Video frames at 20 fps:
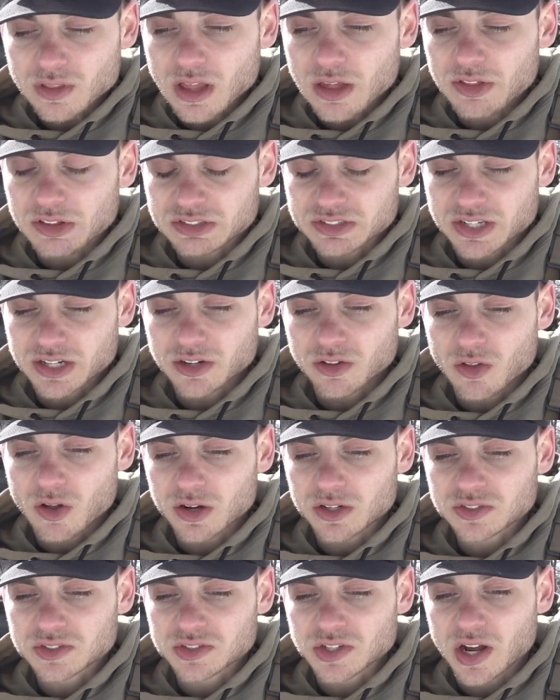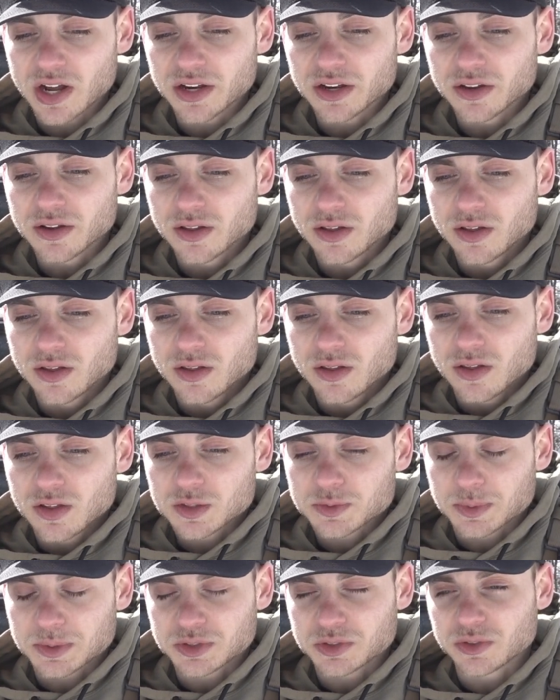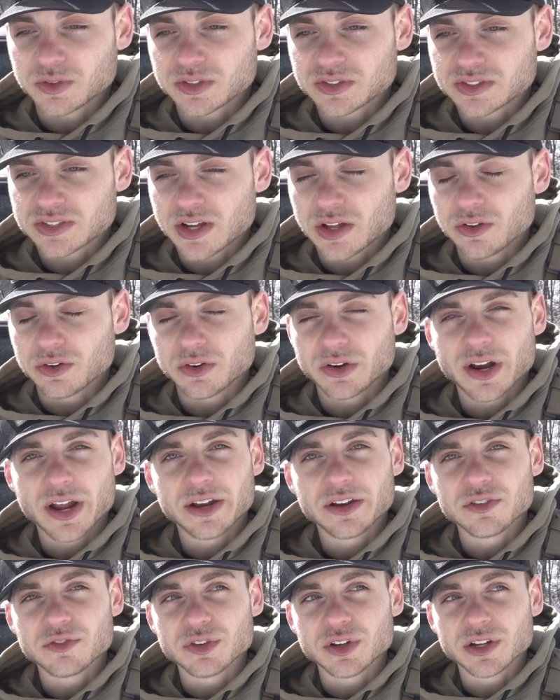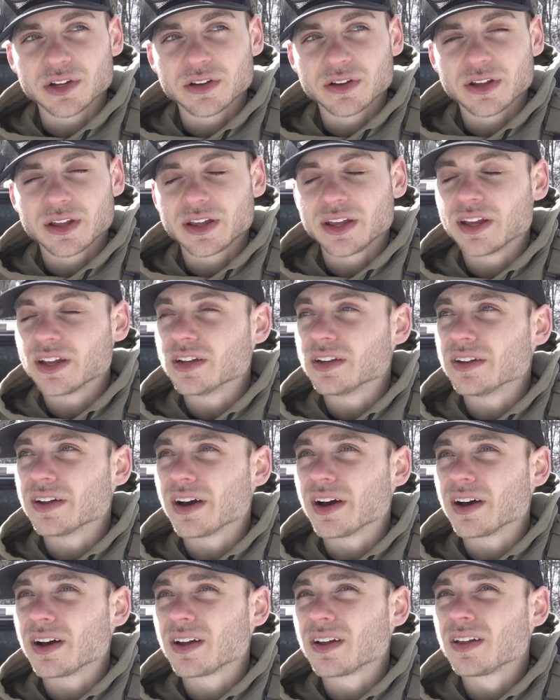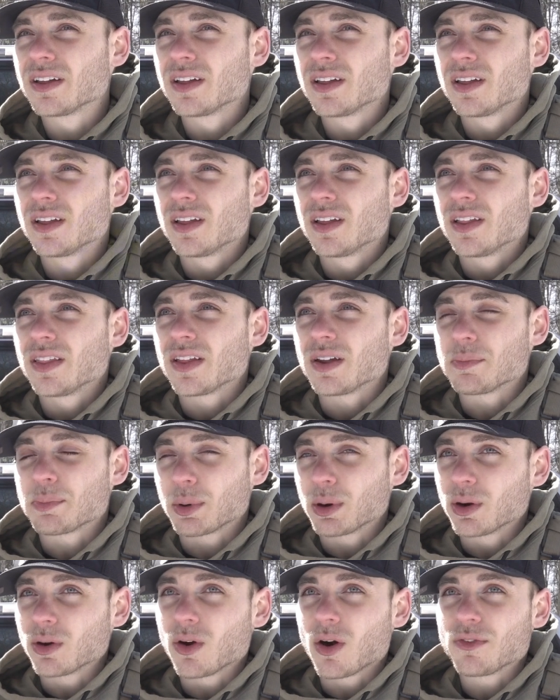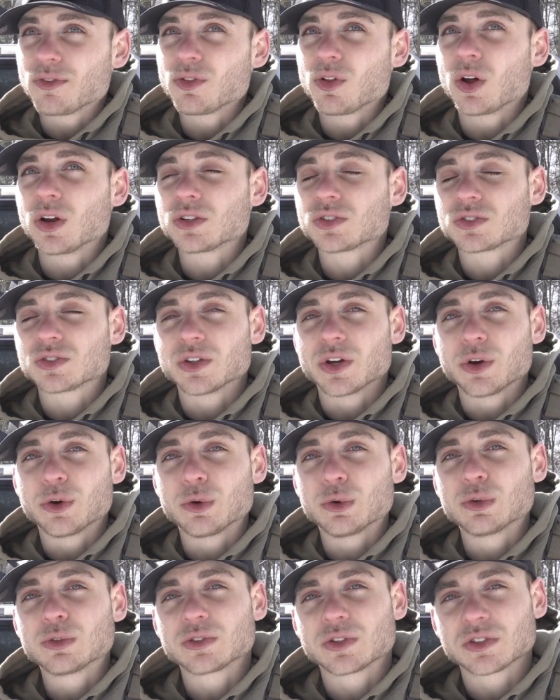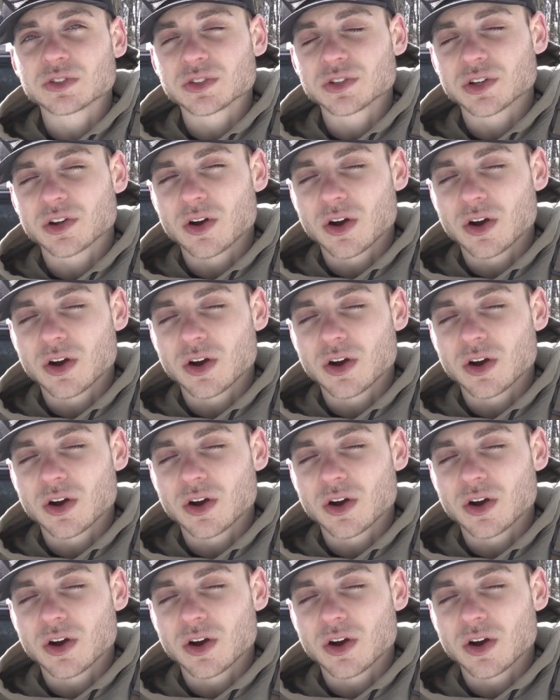and it's getting a lot of sun, especially on the southern end of it, and it burned off a lot of snow, so it's going to